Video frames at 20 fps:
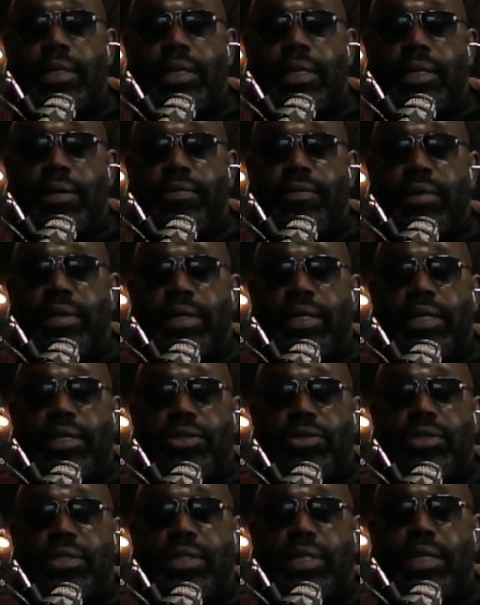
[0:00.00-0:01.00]
and very
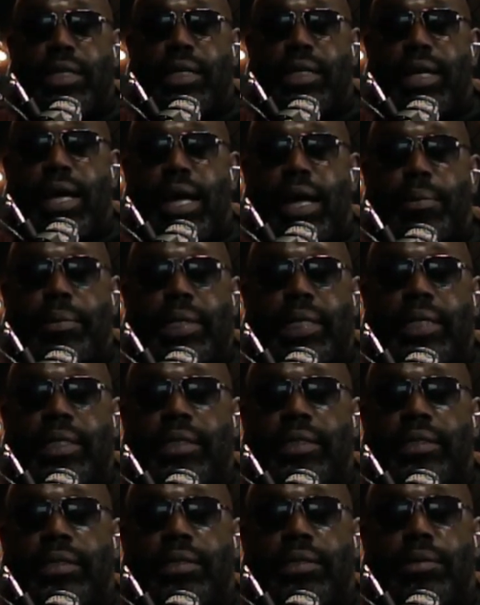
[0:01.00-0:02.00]
interested in comedy.
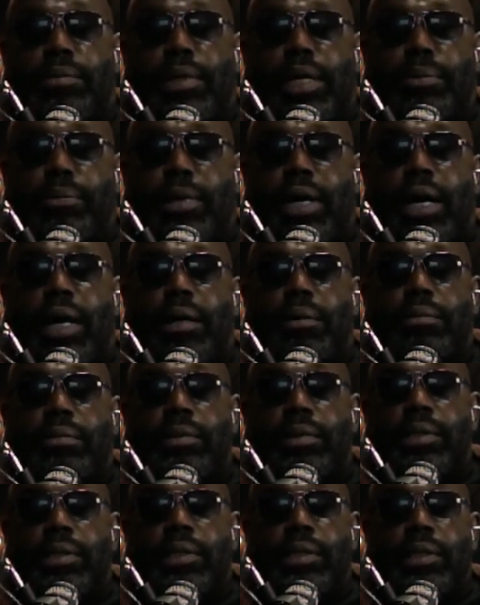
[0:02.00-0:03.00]
So my mom
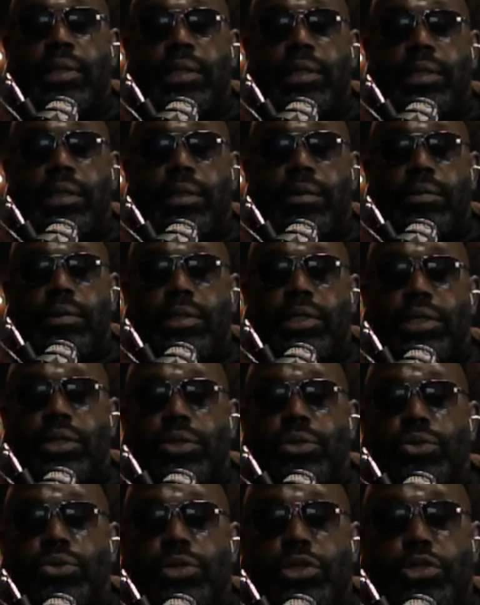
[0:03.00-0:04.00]
was a
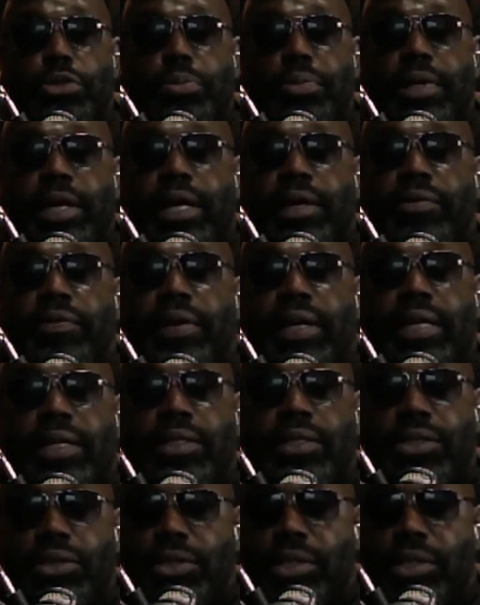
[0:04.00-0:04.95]
huge Richard Pryor fan, so